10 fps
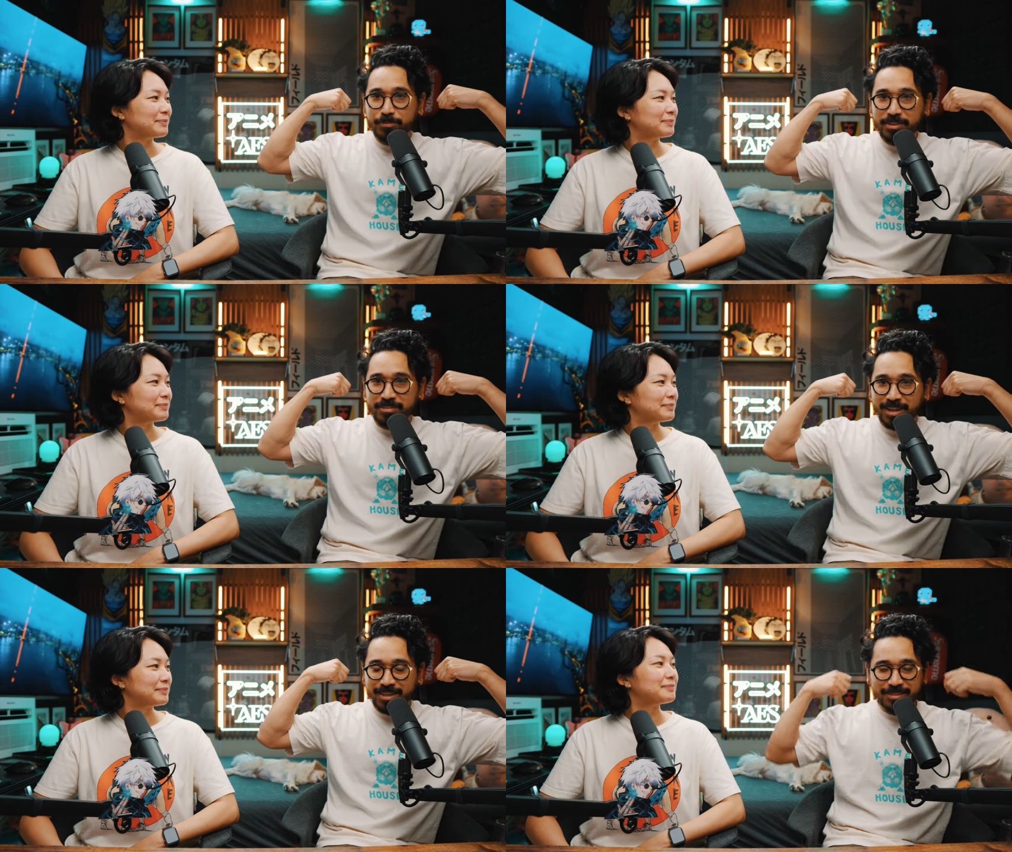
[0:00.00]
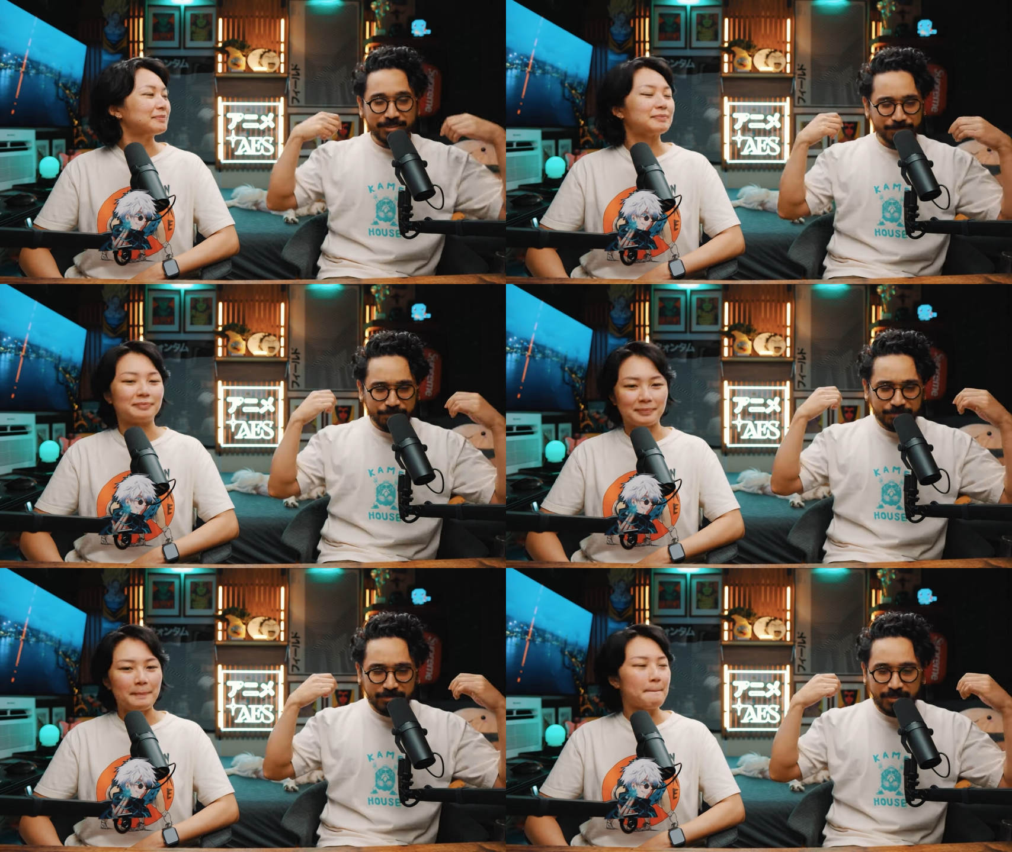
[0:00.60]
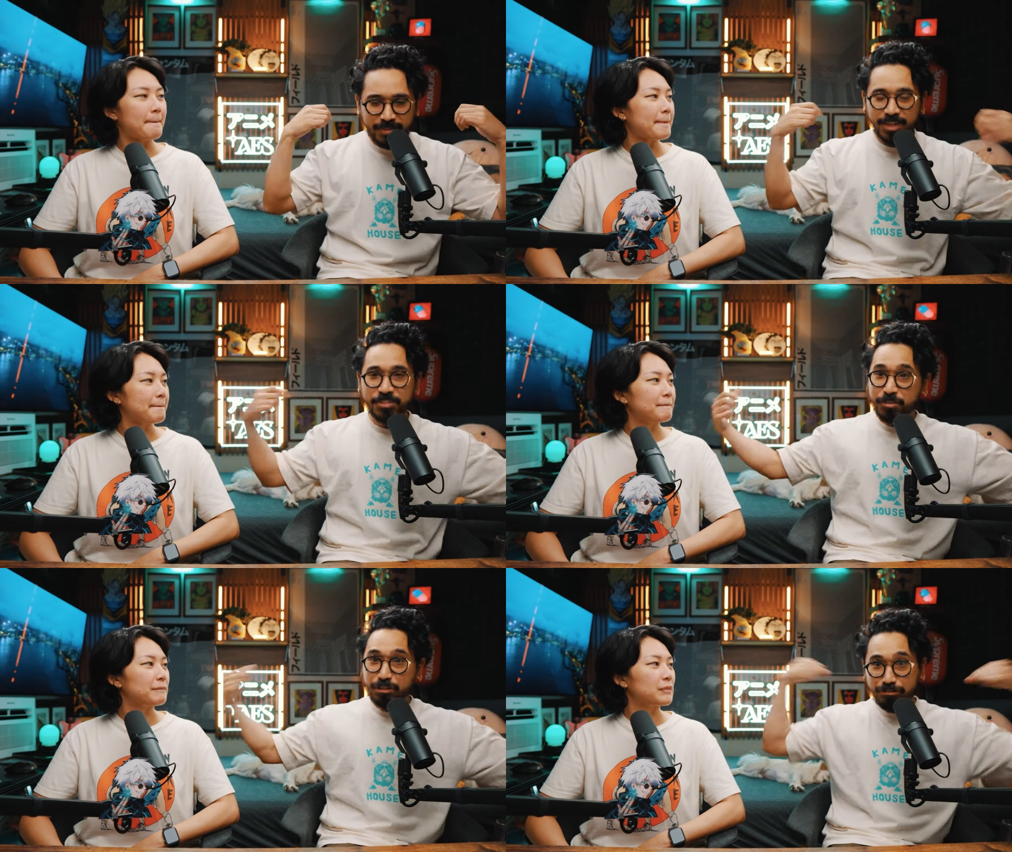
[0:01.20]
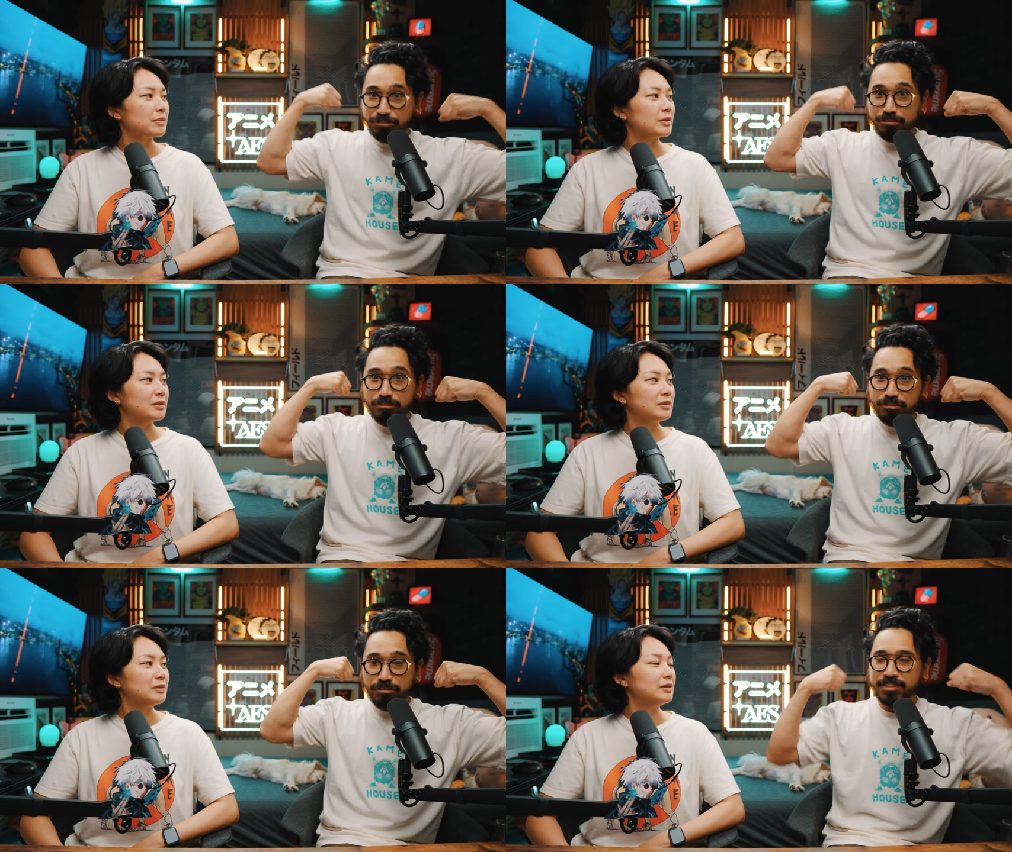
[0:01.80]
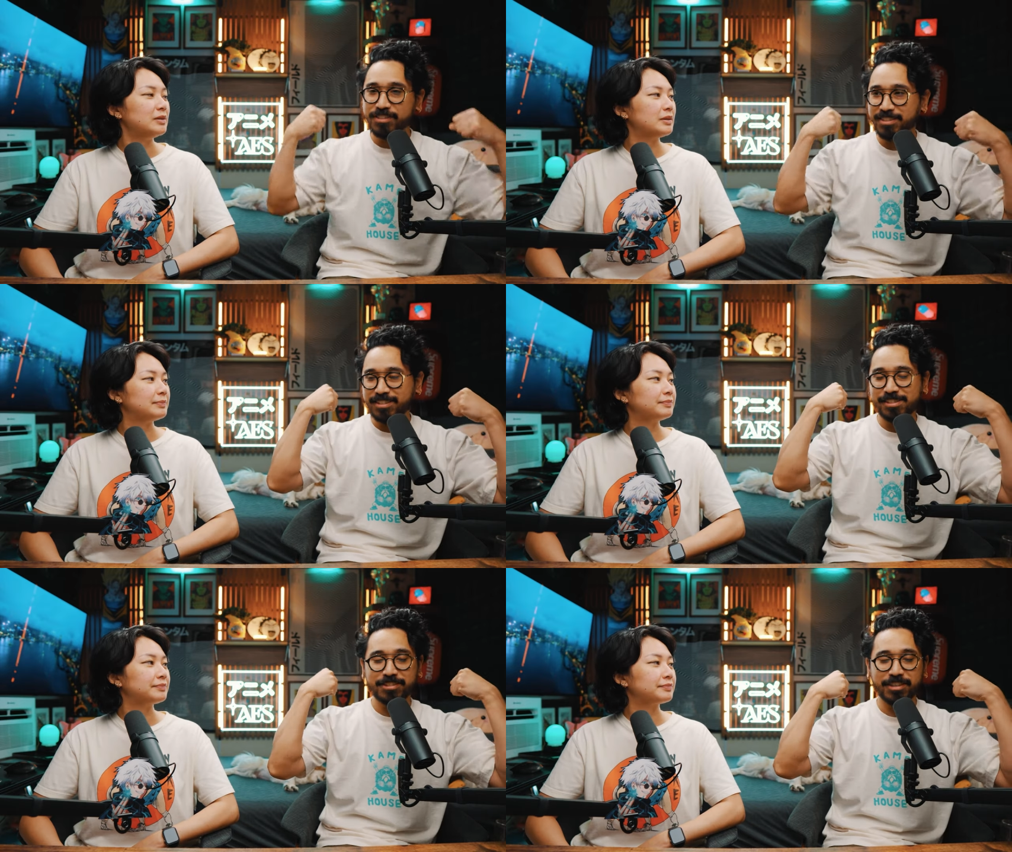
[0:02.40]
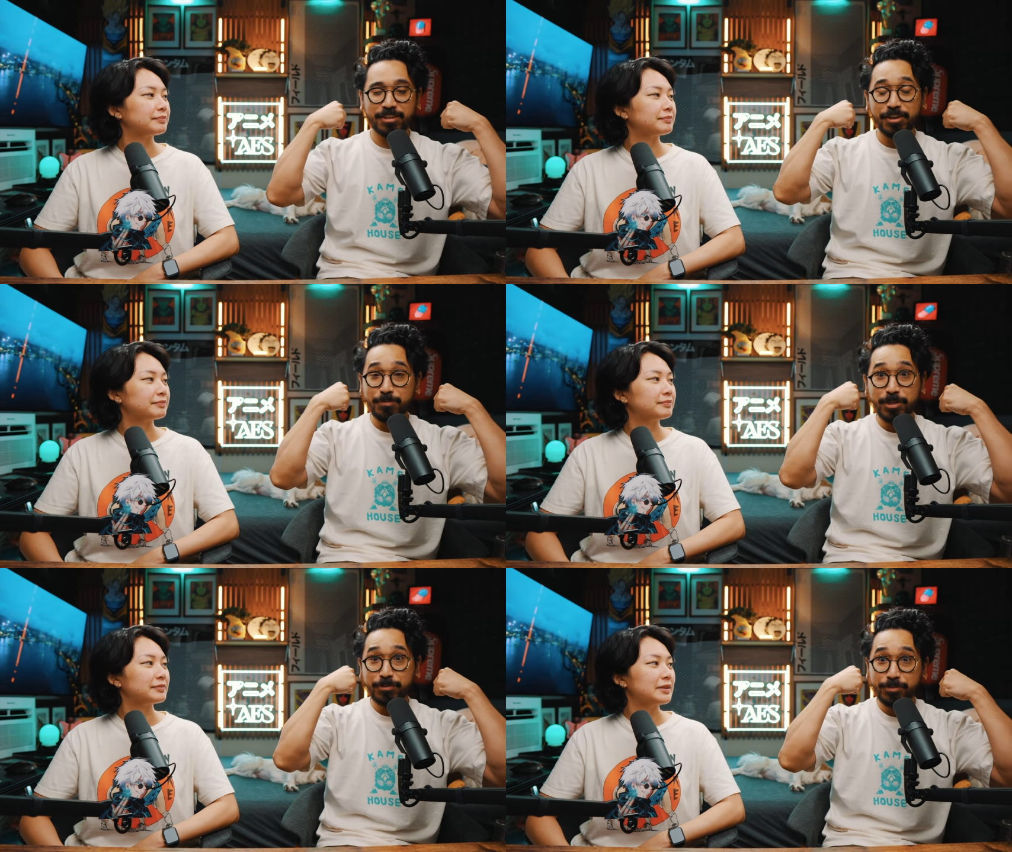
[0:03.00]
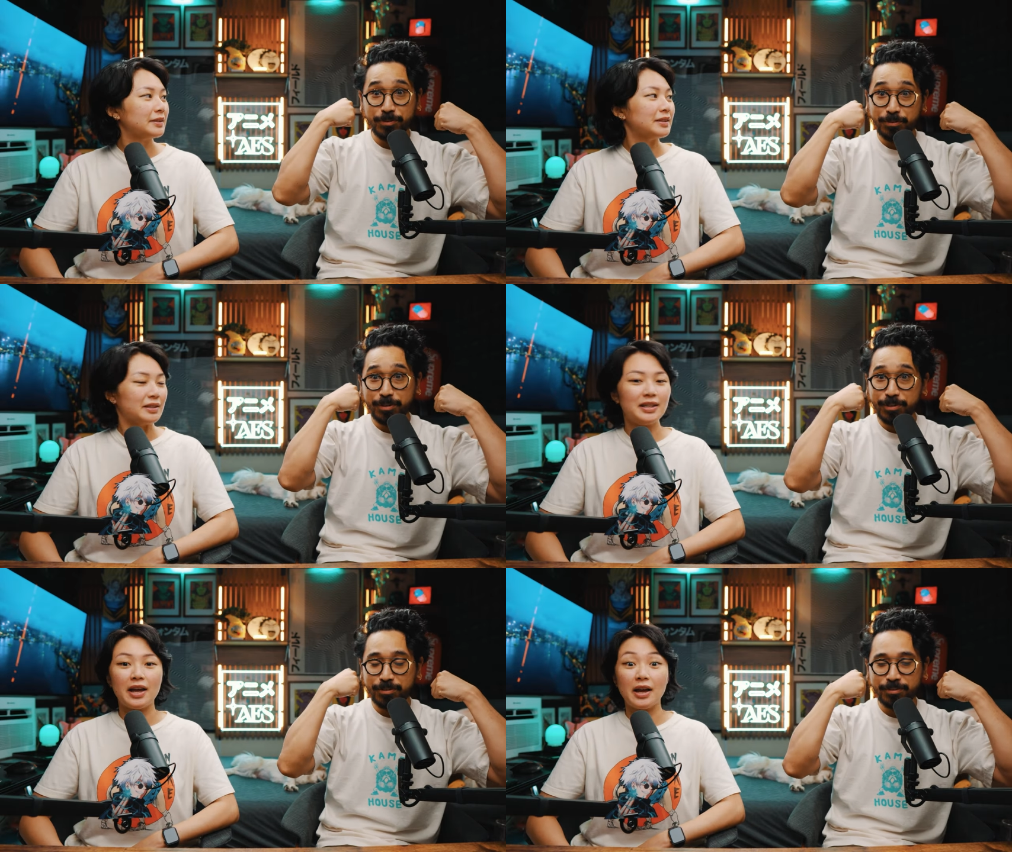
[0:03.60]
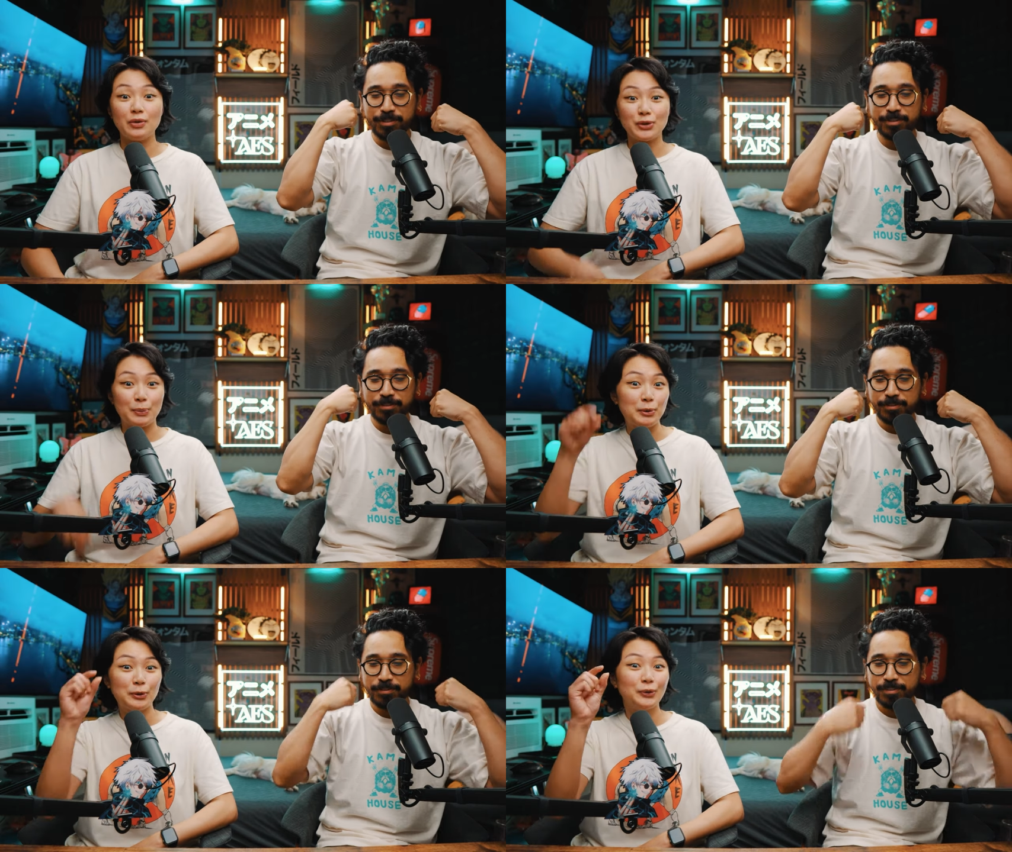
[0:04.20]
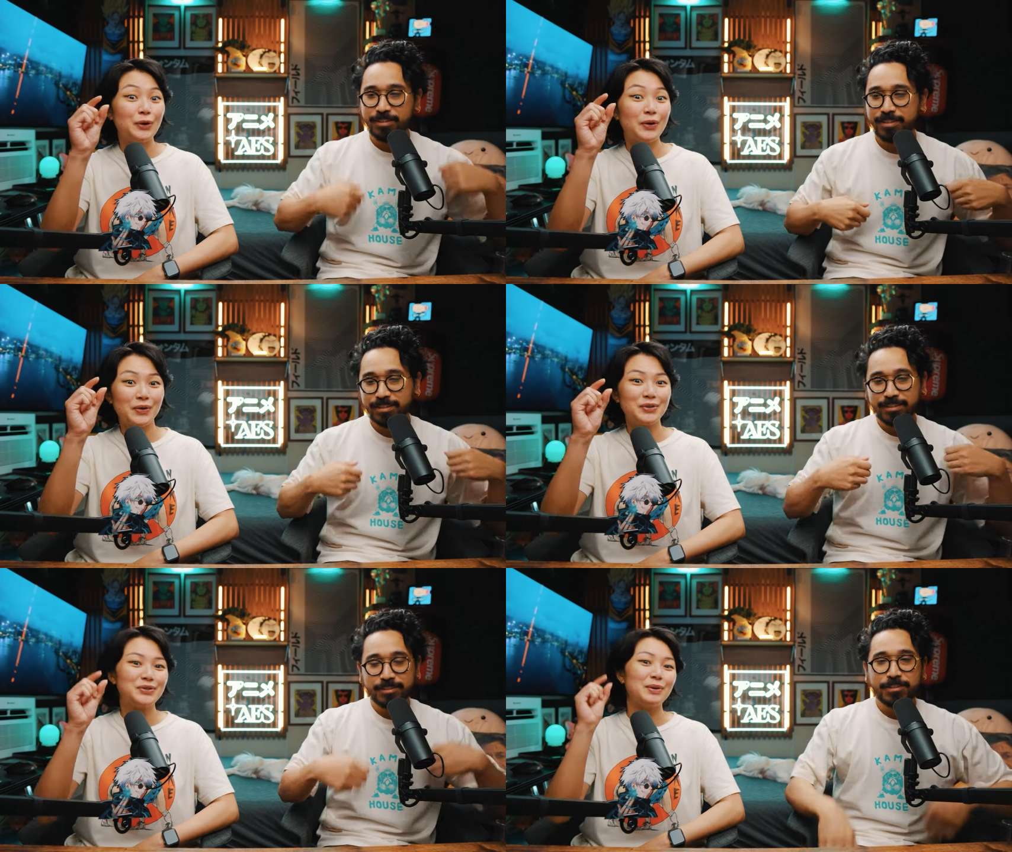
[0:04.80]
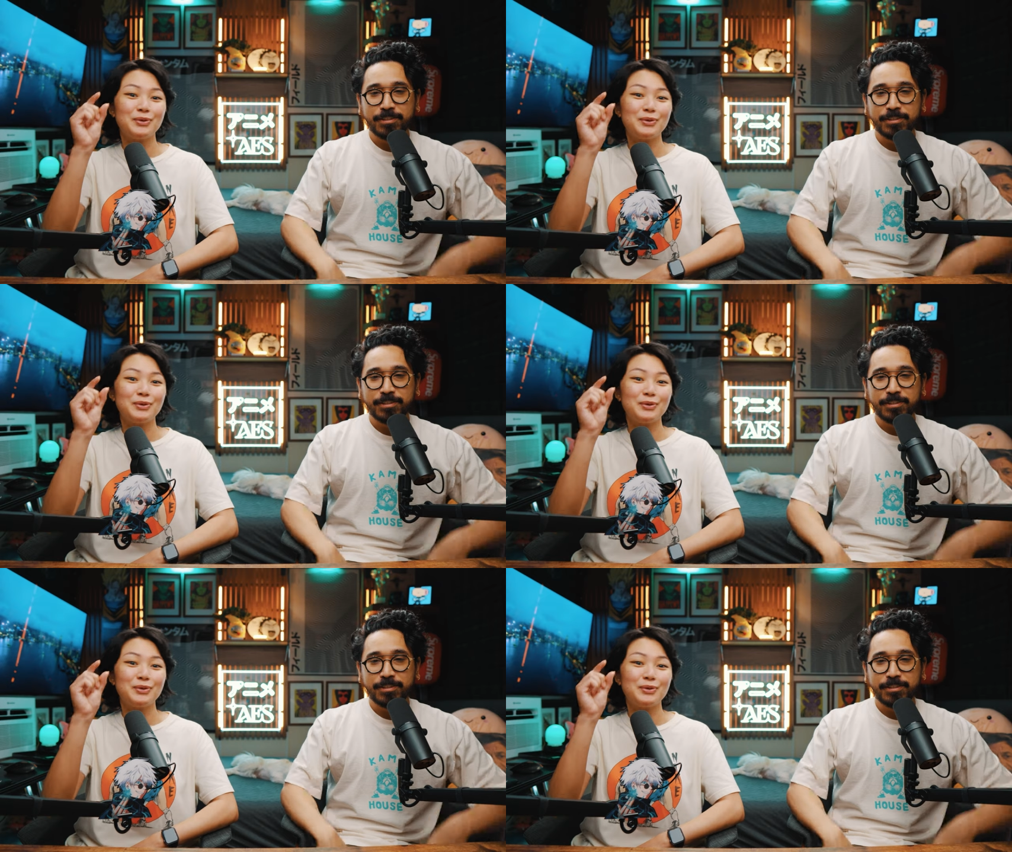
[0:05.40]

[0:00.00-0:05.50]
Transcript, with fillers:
Speaker 1: the sides. Mm-hmm and they're like, and it's, it's, like coming so close. Yeah, I was
Speaker 2: coming close. They were